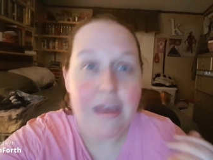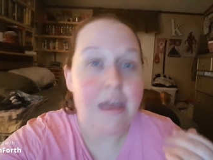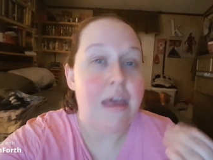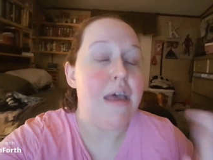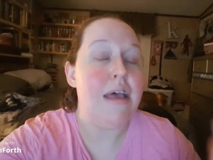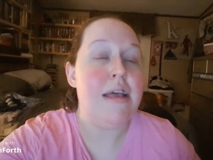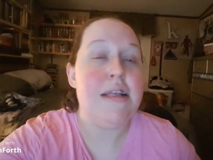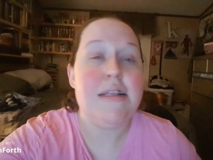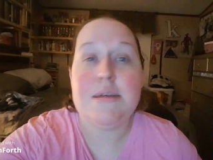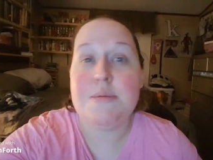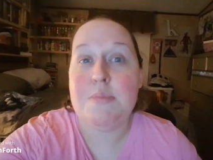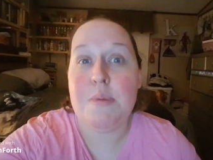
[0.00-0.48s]

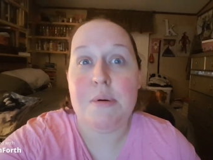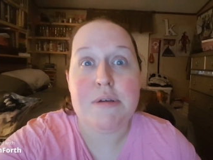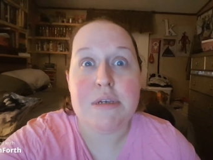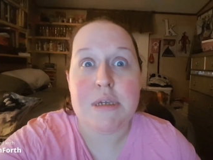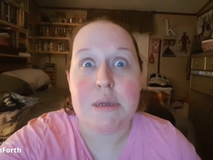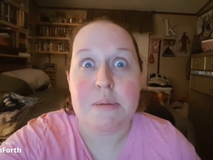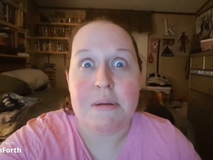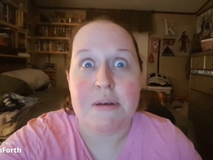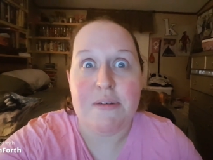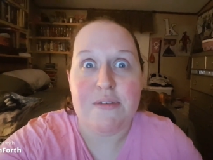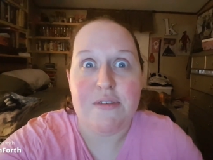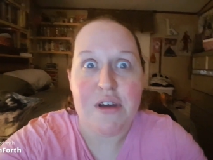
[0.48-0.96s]
it's supposed
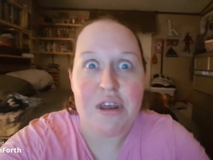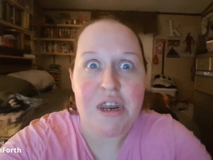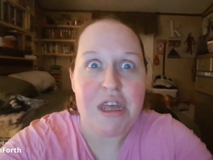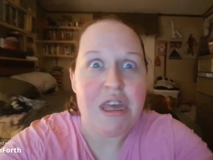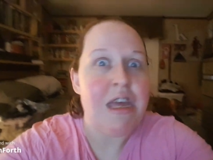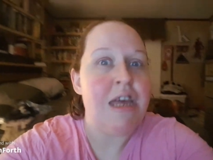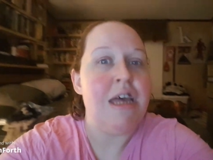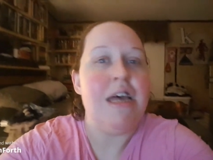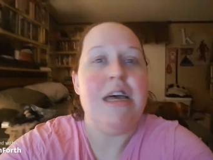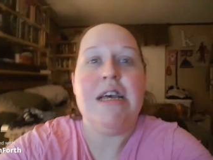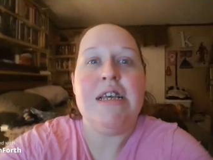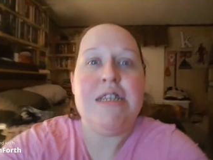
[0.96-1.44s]
to be funny.
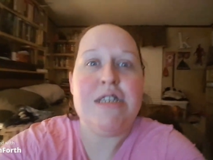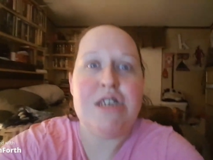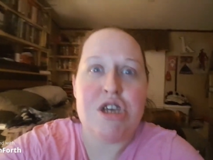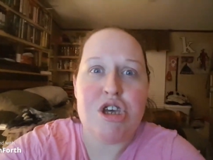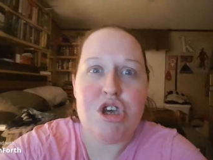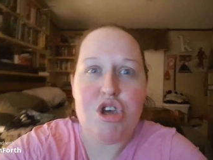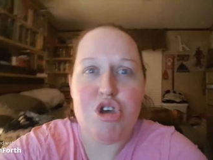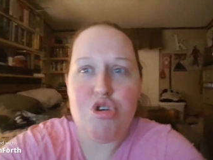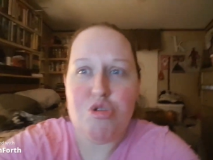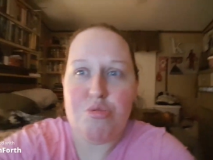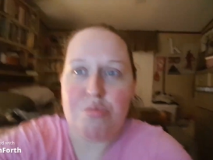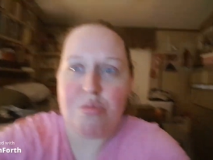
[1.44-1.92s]
It's
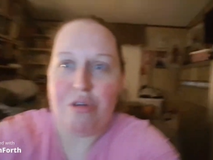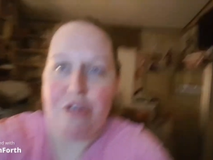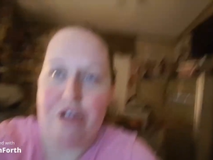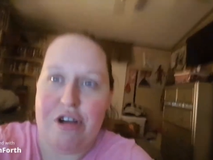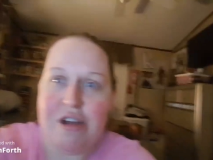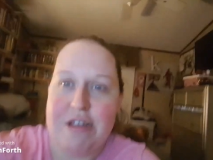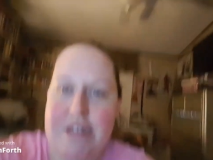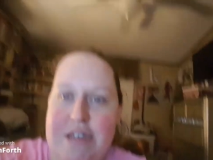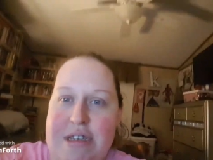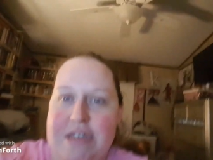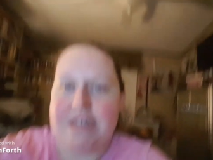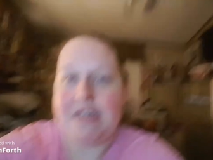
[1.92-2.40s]

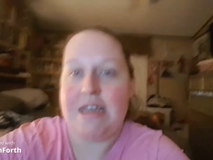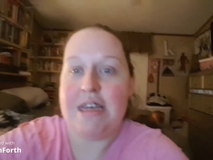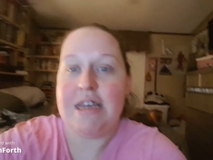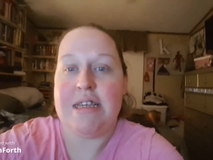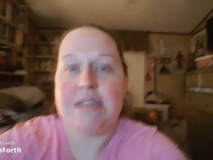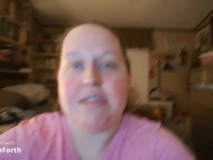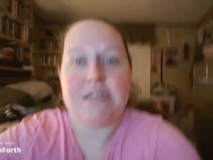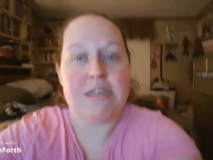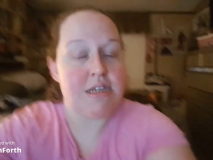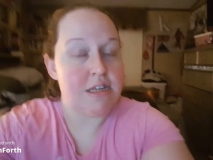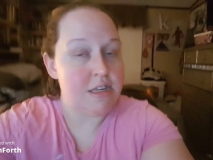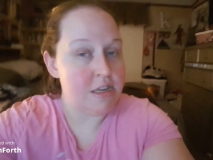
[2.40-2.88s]
humorous.
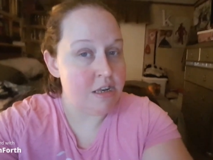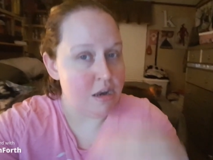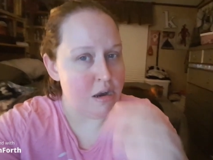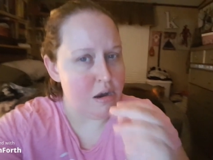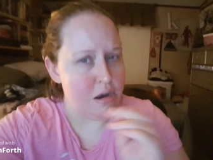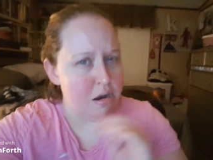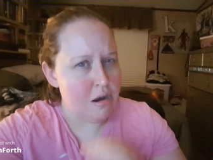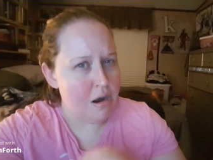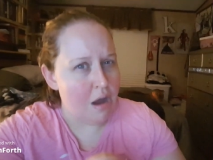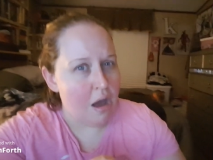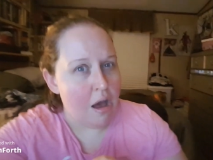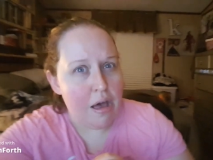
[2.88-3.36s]
Is it
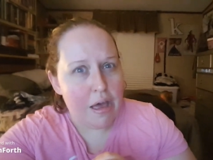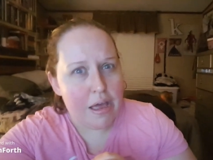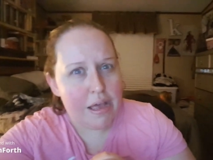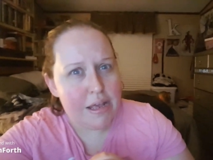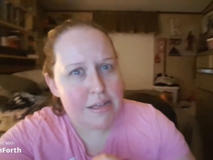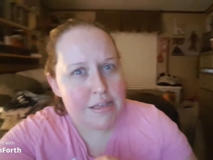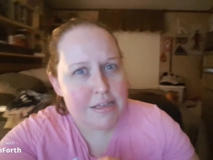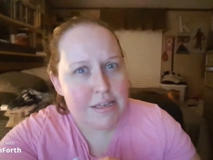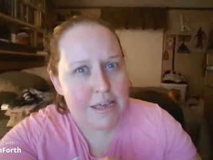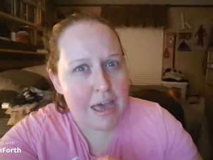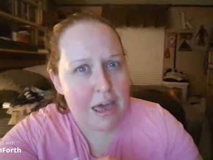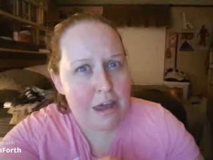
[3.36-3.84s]
not
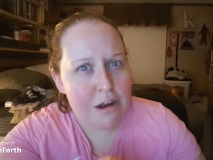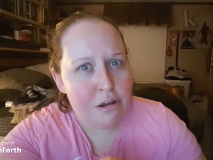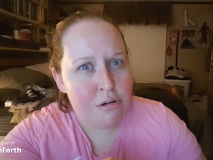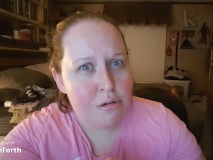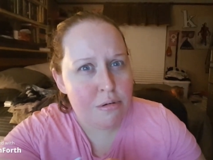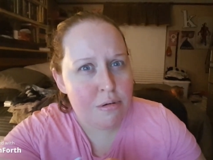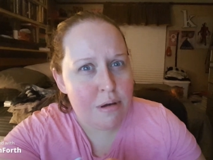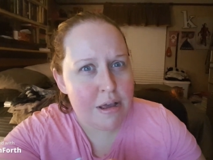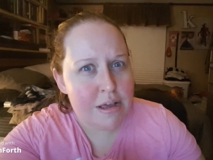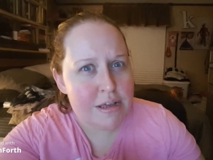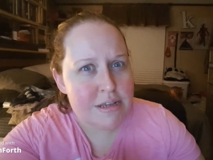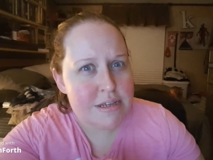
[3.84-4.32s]

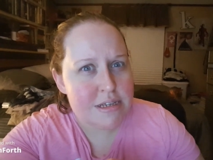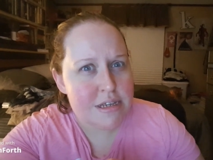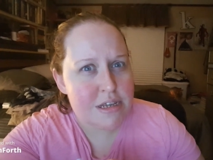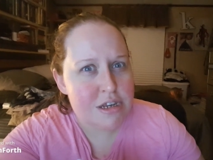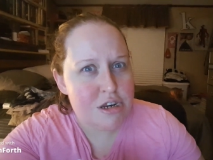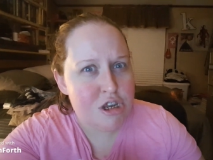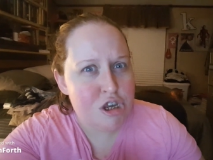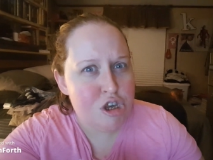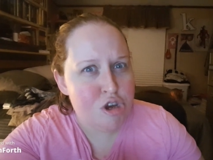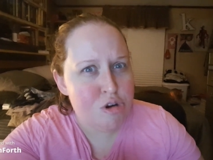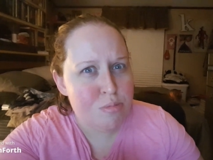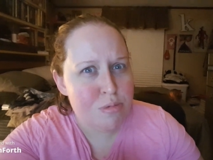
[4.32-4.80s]
categorized in
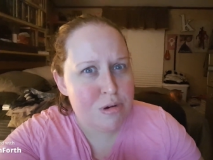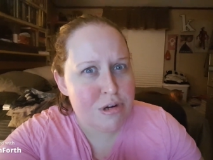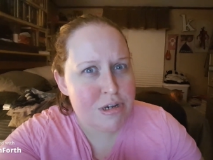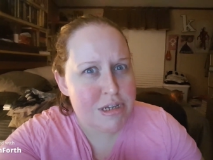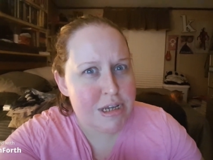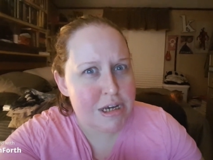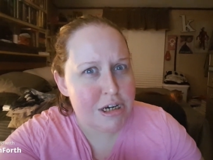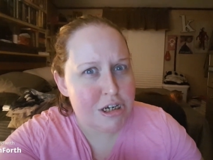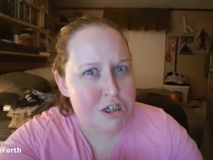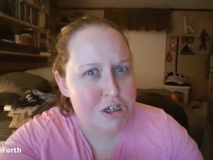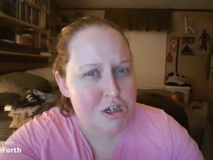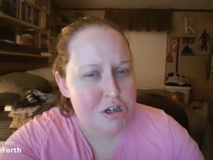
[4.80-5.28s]
the humor
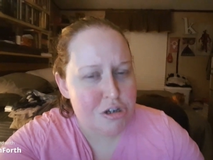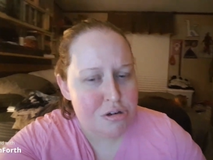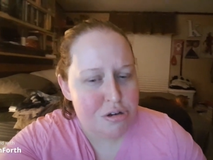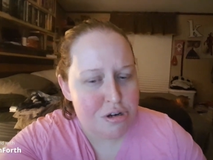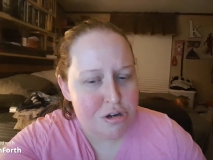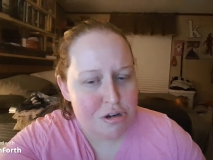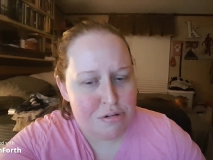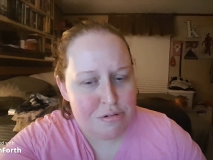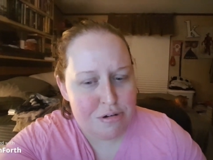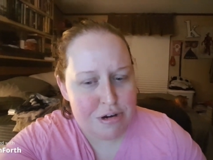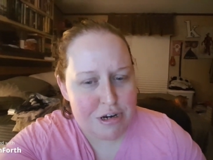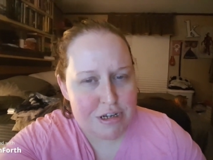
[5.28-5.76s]
section on
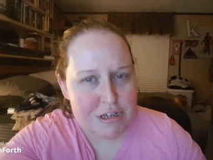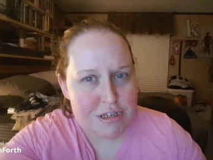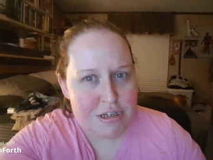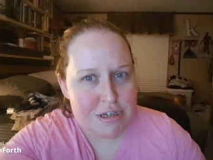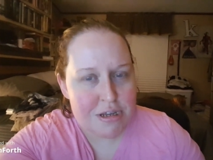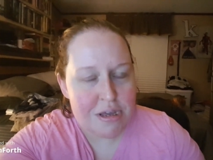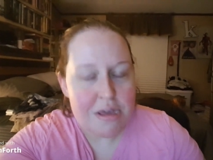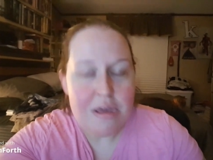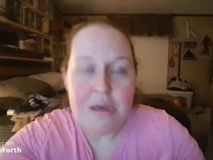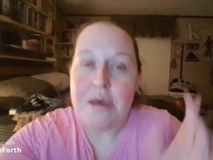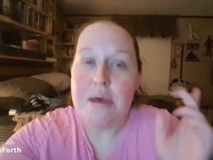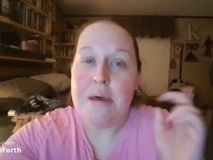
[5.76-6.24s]
Goodreads?
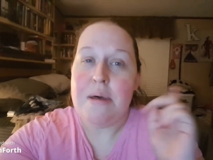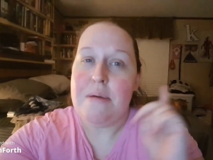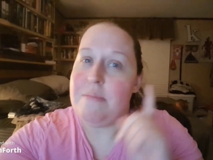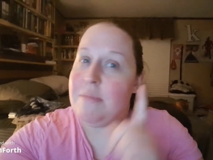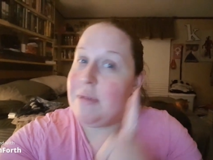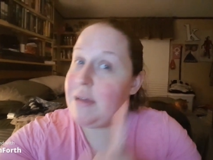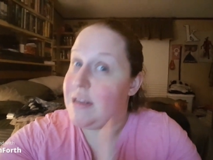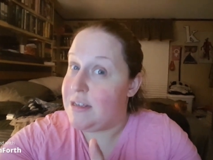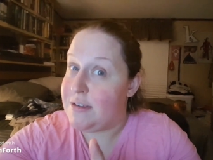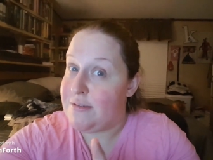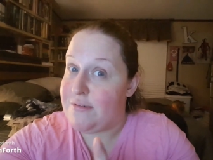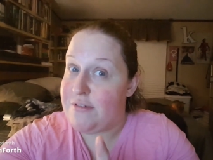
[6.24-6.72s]

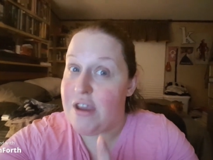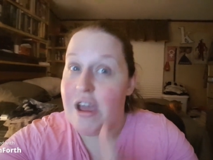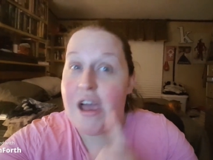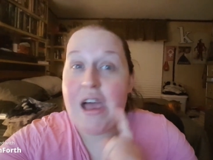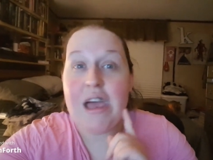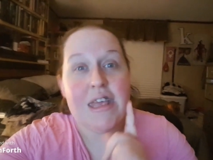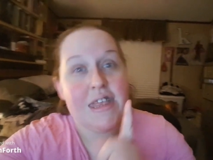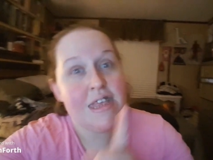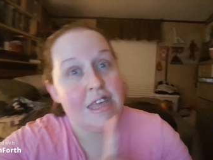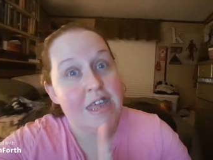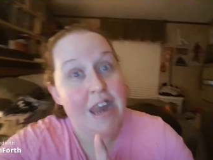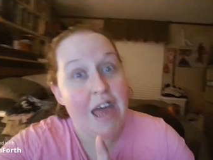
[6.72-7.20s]
Because if
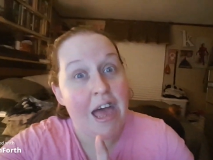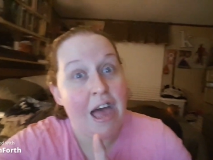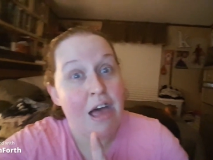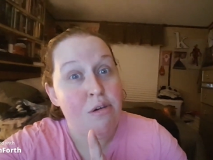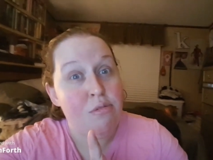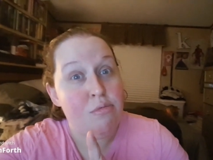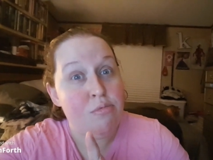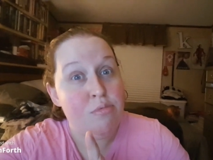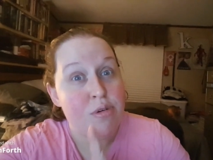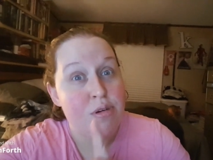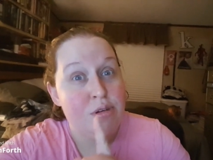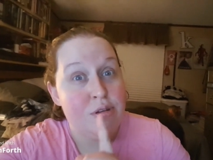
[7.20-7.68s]
not, then I
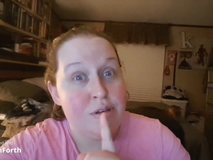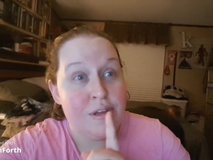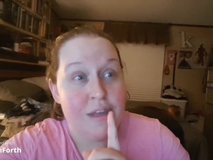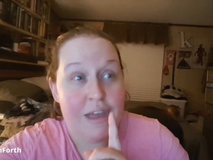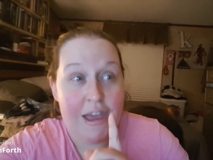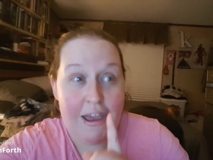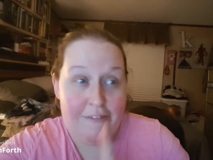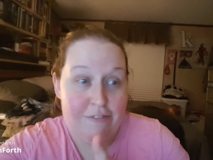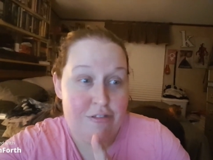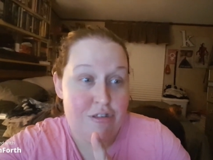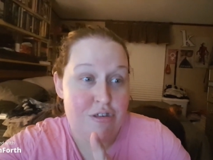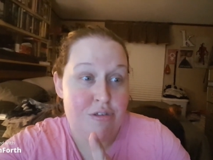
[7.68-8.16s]
will
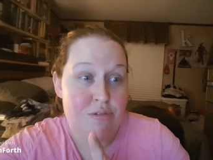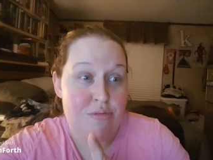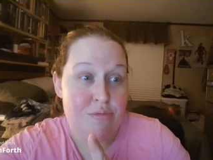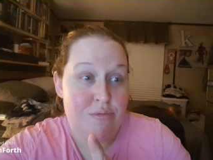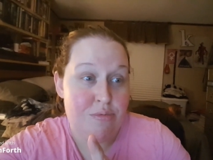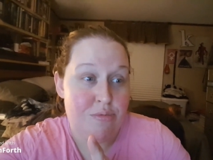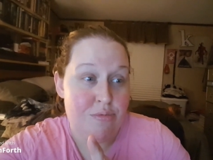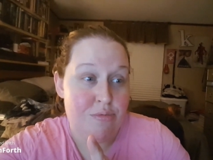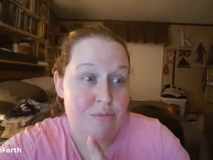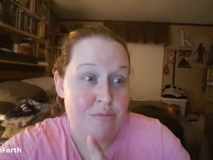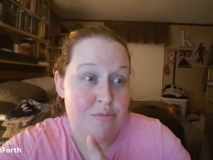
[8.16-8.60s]
have to,